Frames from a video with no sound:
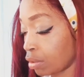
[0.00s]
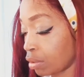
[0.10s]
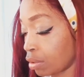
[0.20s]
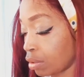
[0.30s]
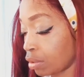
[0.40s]

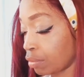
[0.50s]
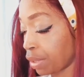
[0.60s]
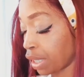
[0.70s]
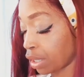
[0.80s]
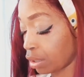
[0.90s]
Oh man,
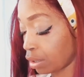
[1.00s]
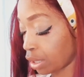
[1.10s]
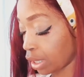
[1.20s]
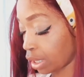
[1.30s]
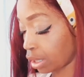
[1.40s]

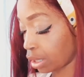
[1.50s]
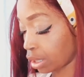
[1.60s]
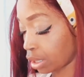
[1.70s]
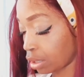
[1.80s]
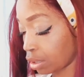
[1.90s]
I hate
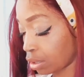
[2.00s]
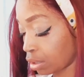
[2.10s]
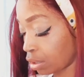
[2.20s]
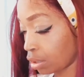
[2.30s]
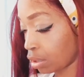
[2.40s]
that.
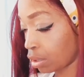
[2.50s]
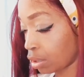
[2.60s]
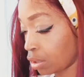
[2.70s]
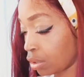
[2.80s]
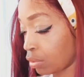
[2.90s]

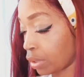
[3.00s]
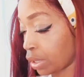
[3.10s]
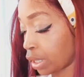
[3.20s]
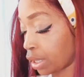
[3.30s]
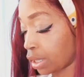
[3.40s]
Wait
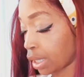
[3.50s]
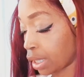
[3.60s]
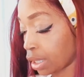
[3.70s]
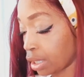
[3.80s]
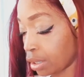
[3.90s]
a
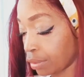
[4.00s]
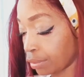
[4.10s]
second.